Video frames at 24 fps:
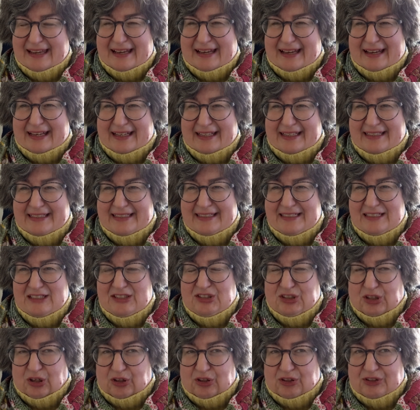and
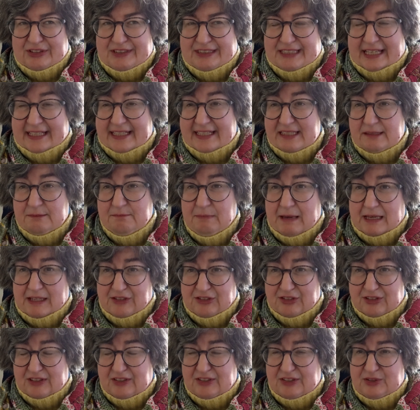juggled, and it's
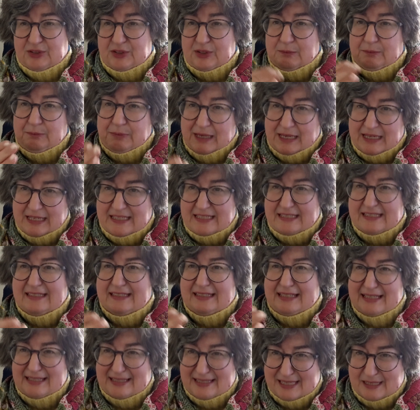metrical, so the beat
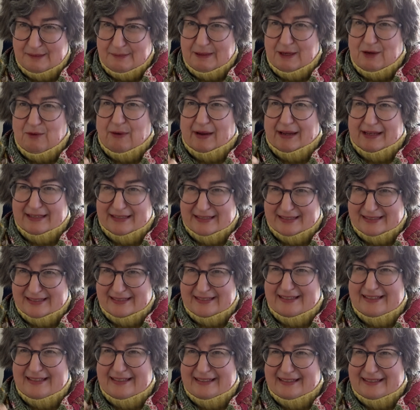is to be quite
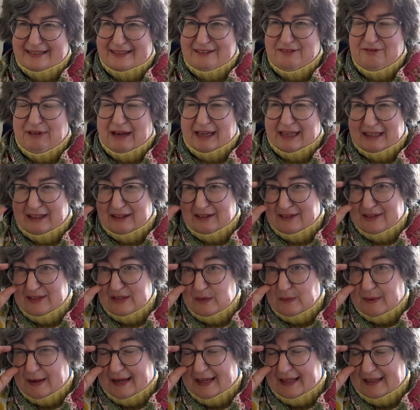regular as
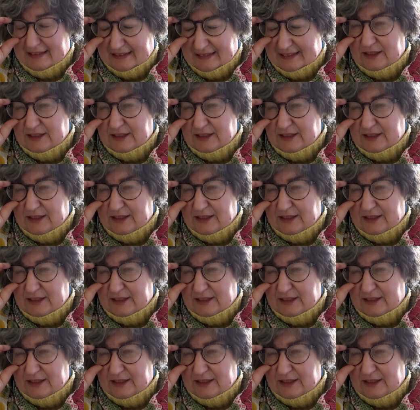well.